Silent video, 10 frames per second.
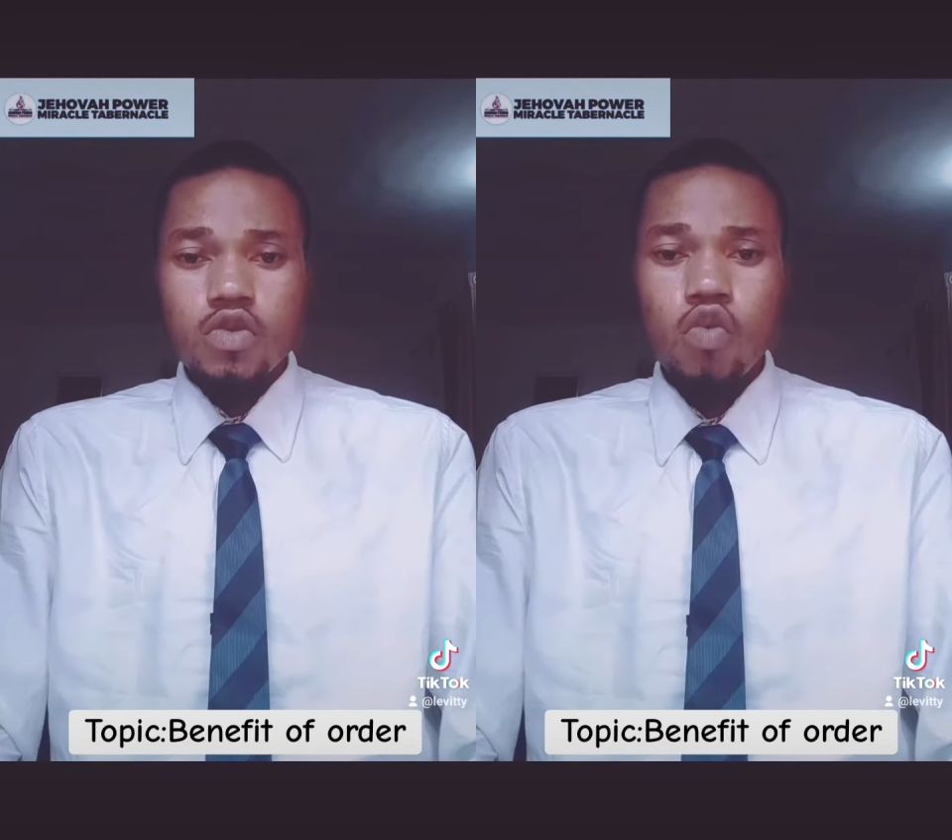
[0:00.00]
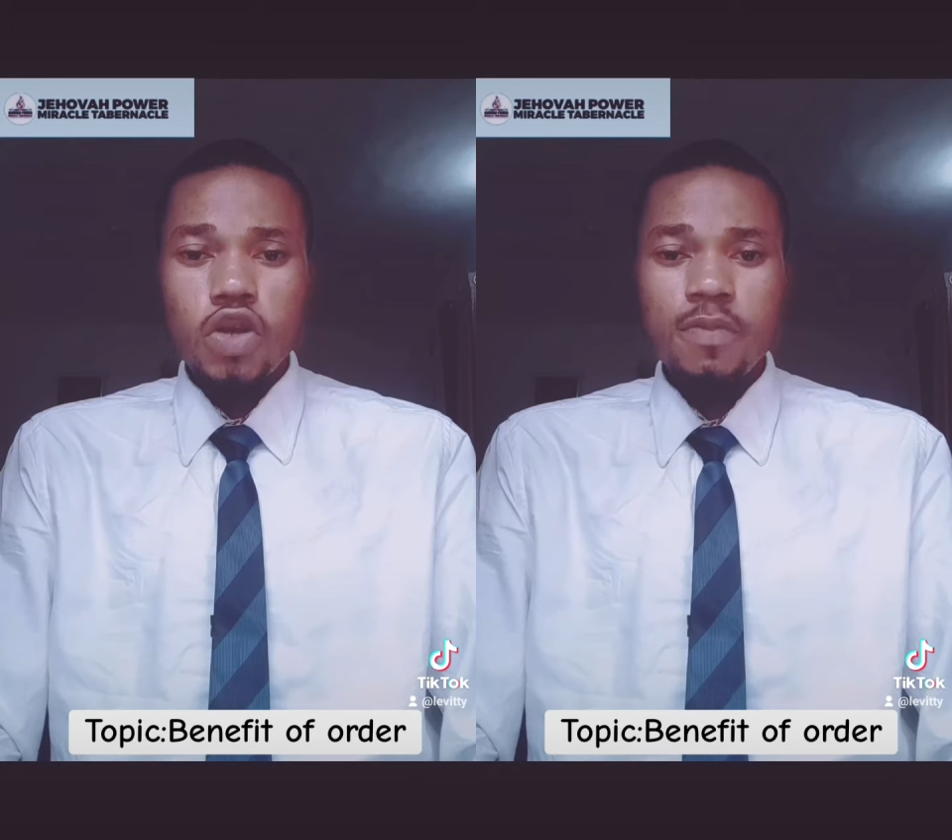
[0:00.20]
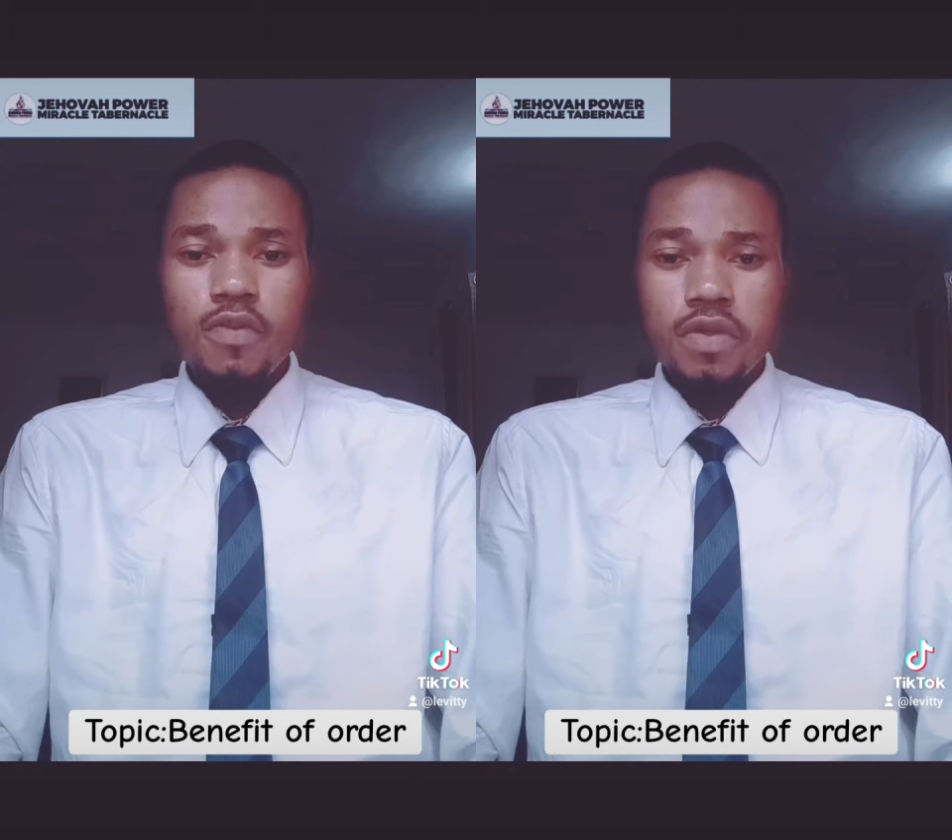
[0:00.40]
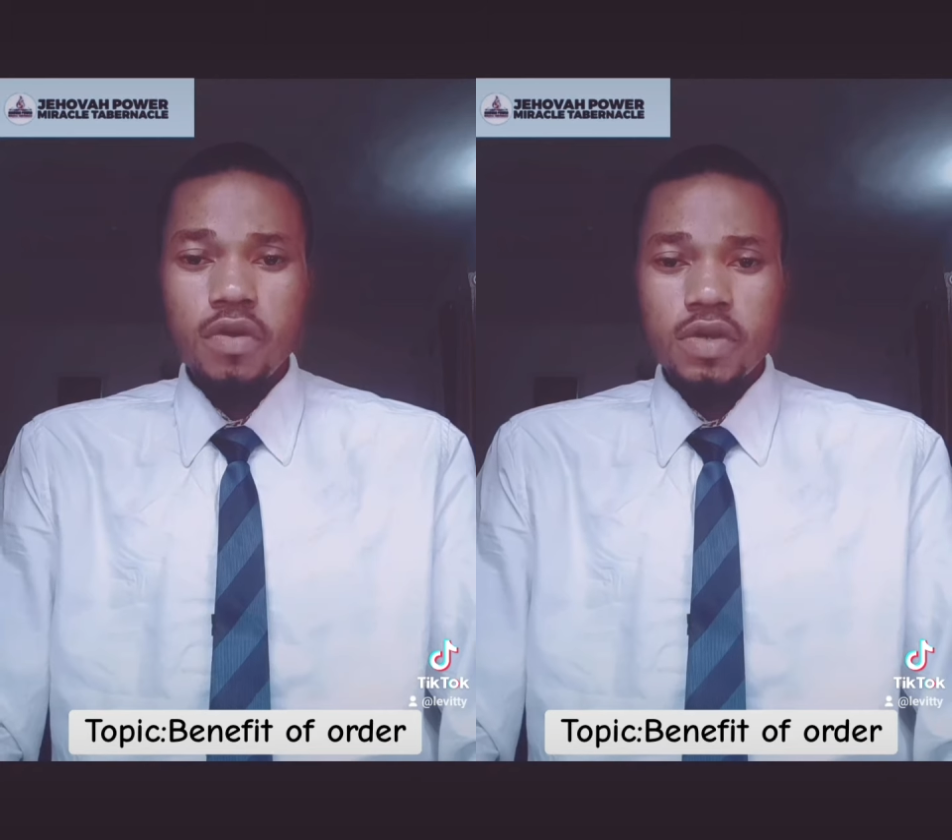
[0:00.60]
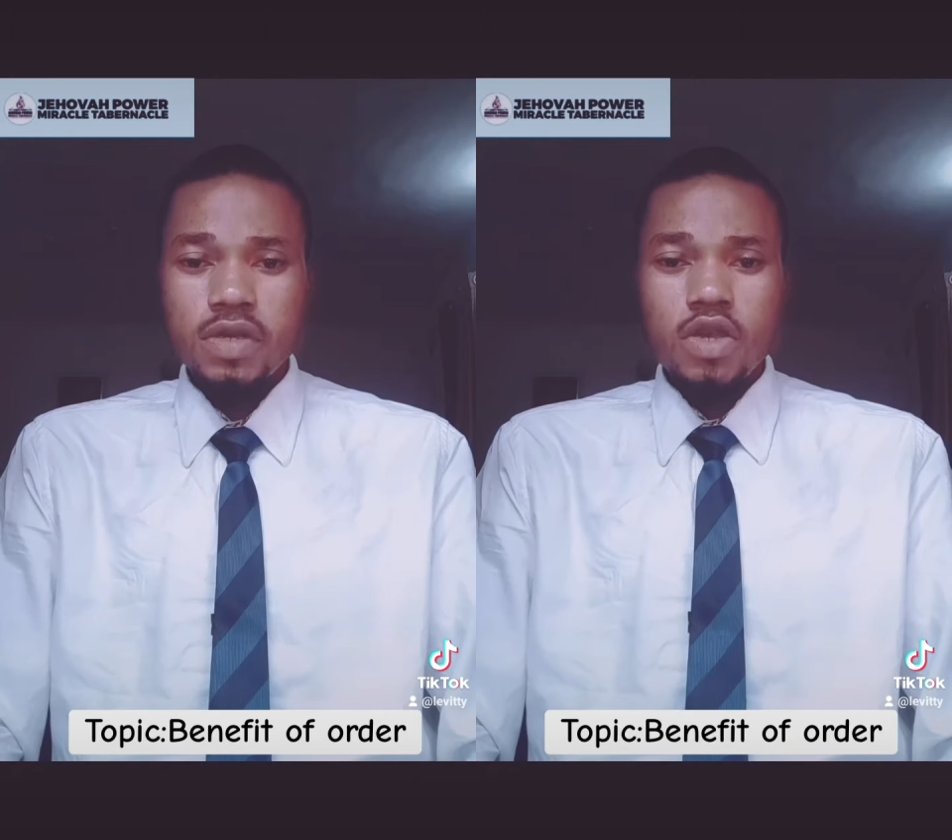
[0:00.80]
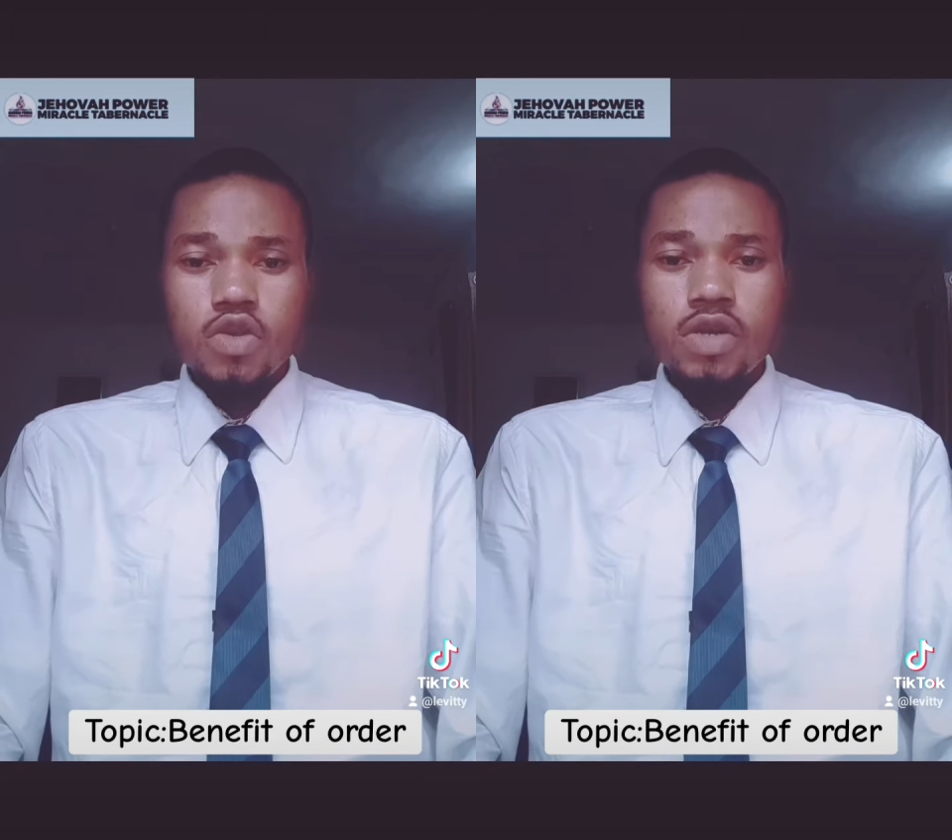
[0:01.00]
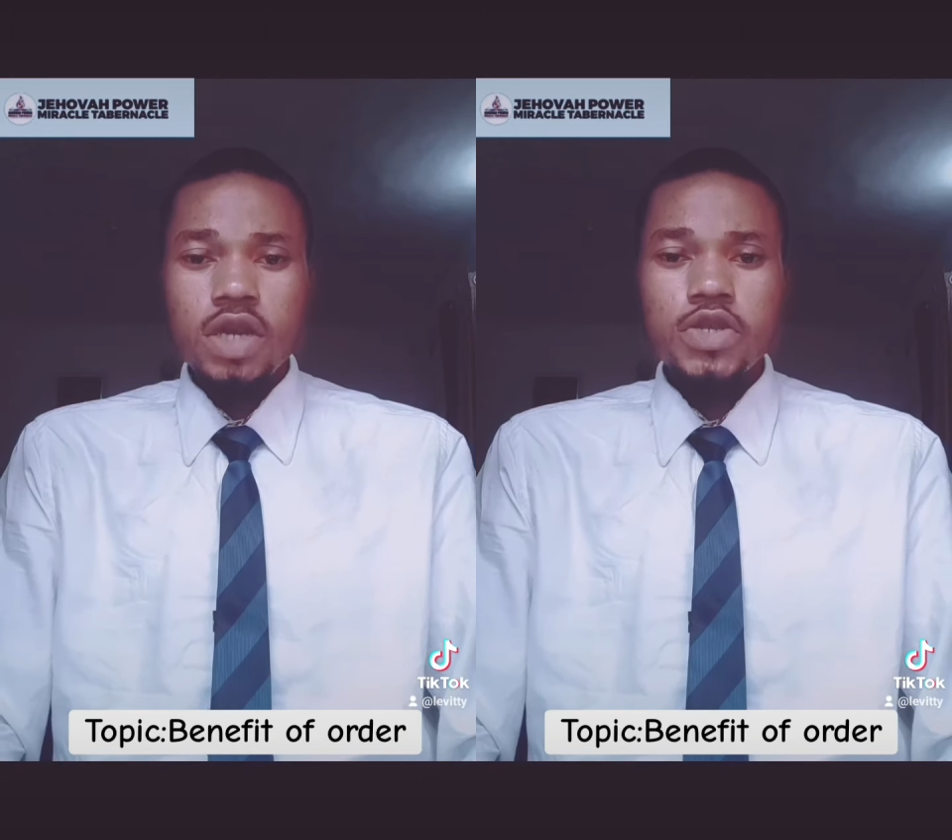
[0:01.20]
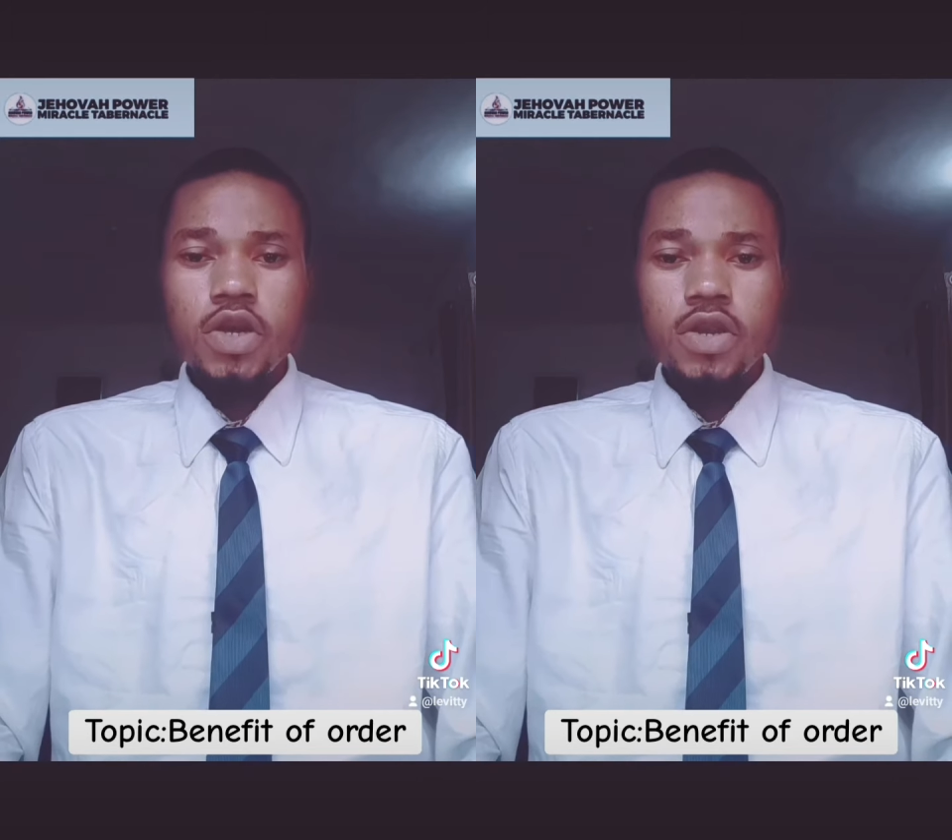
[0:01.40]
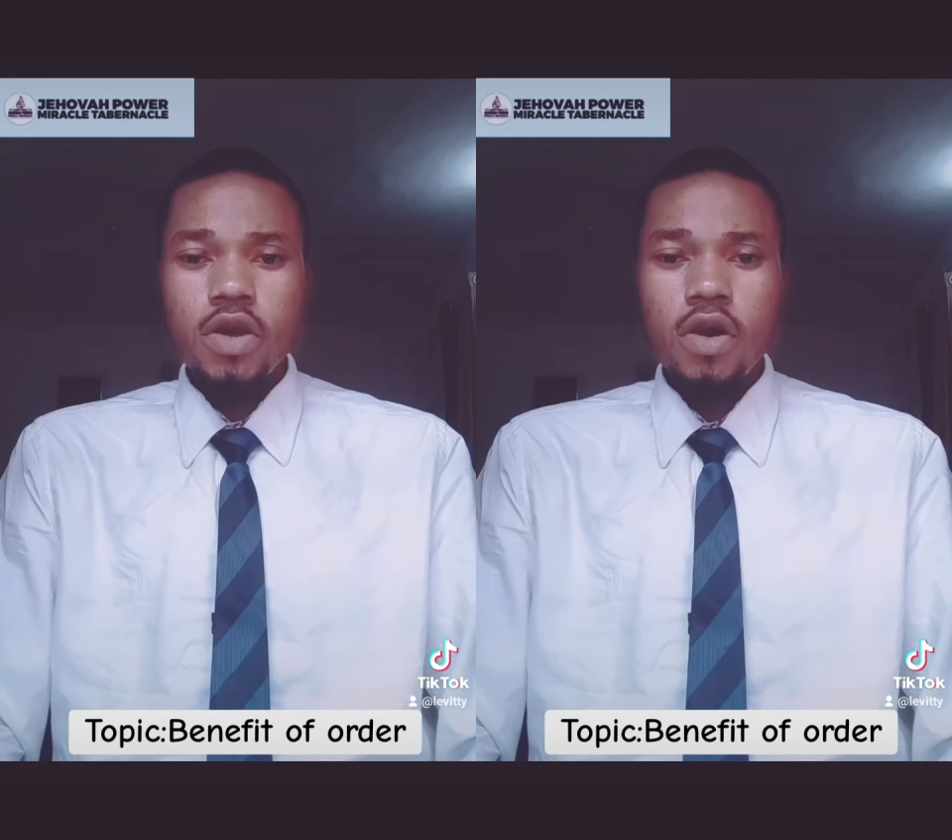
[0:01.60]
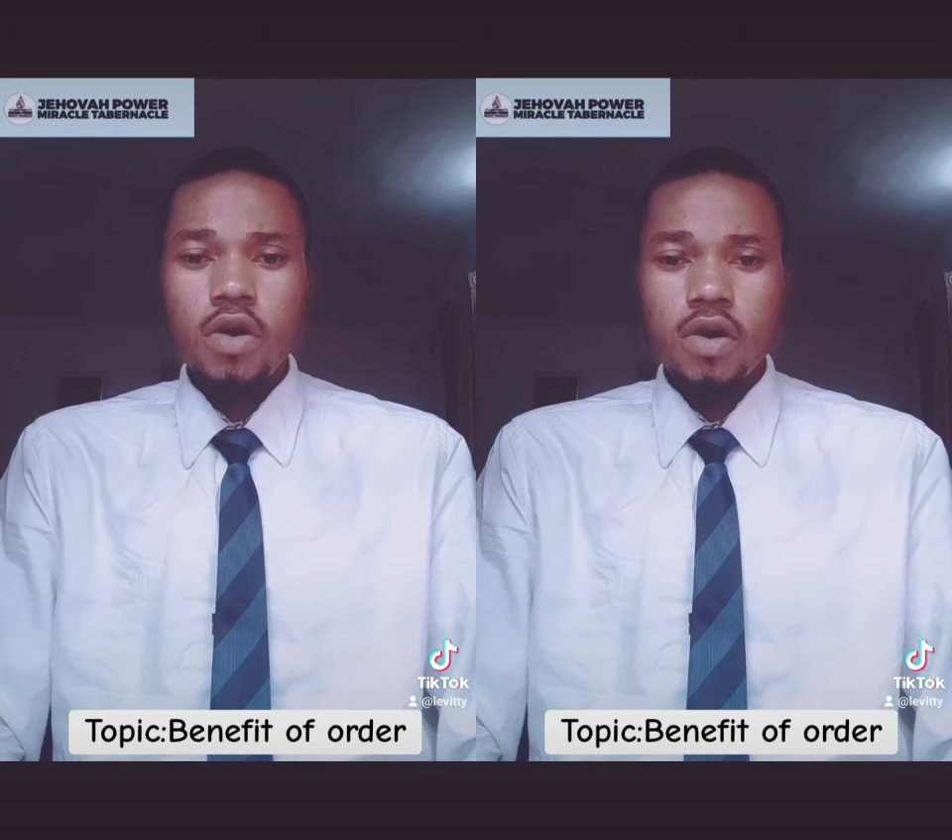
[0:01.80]
To worship with us, you can join
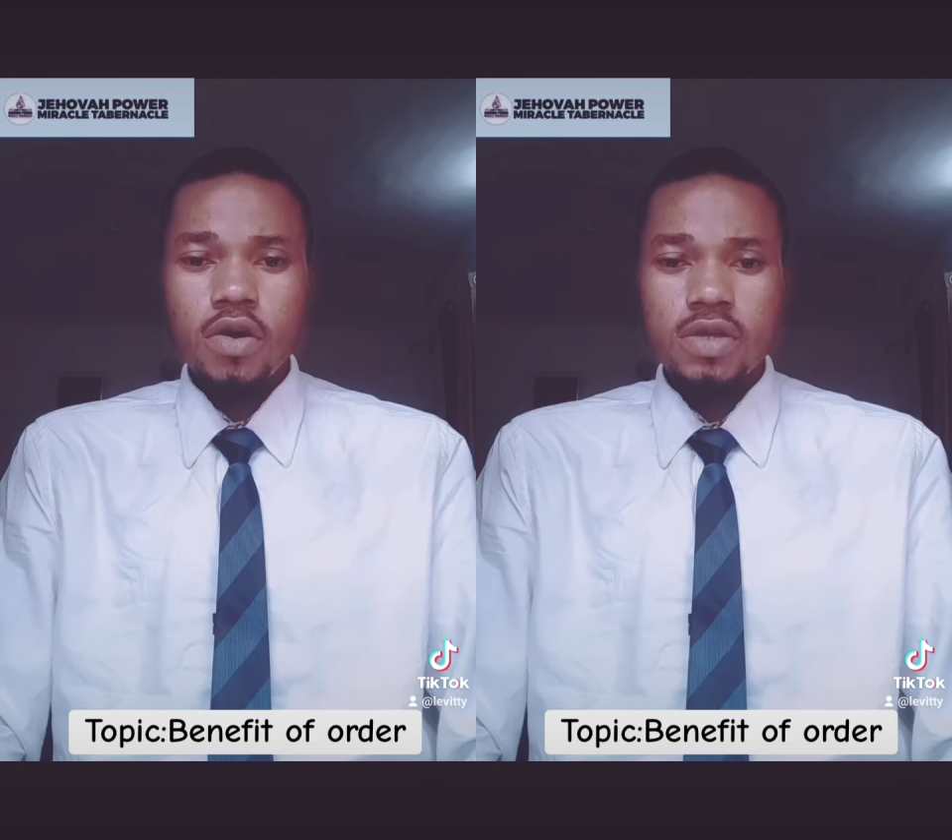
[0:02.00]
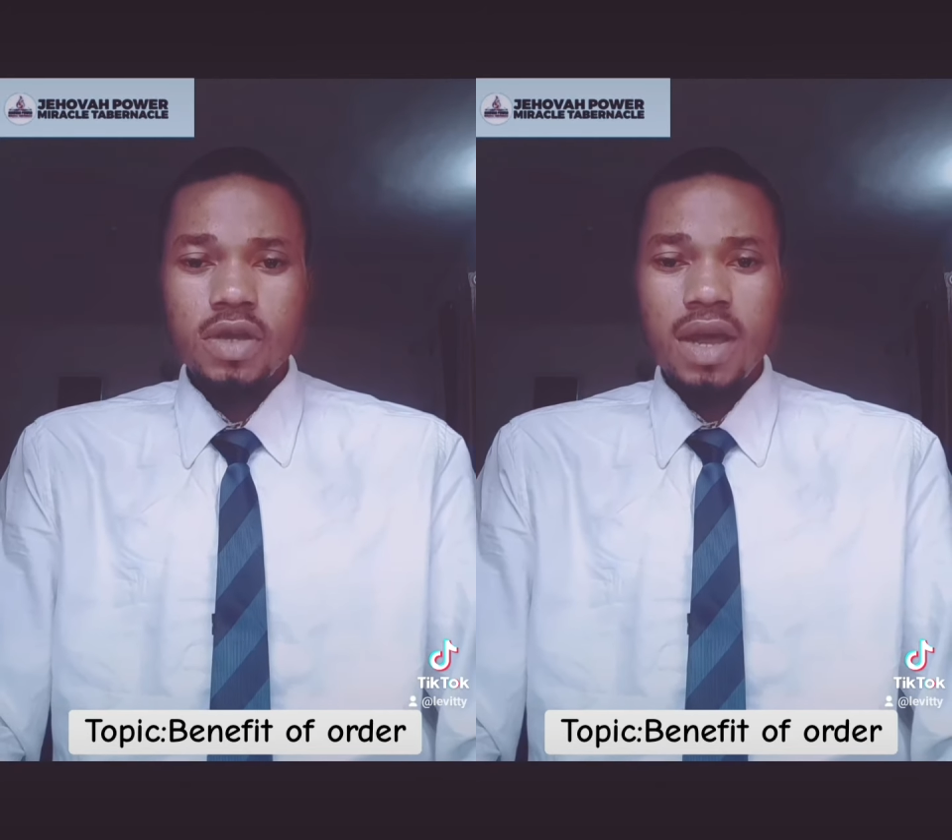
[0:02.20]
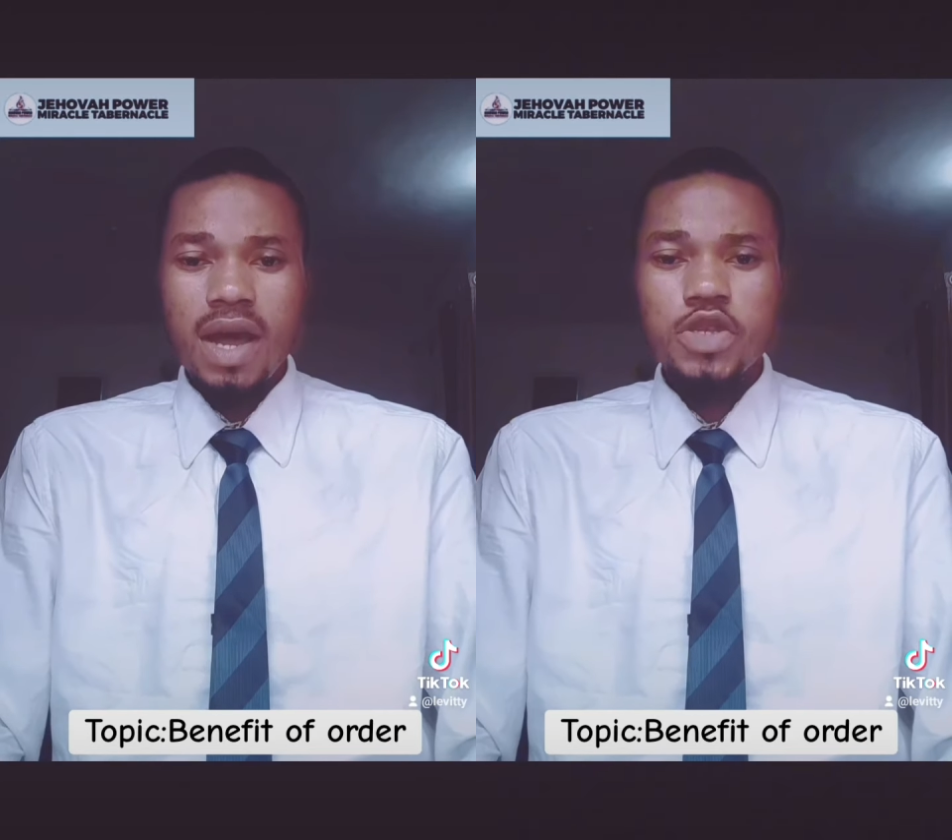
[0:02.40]
us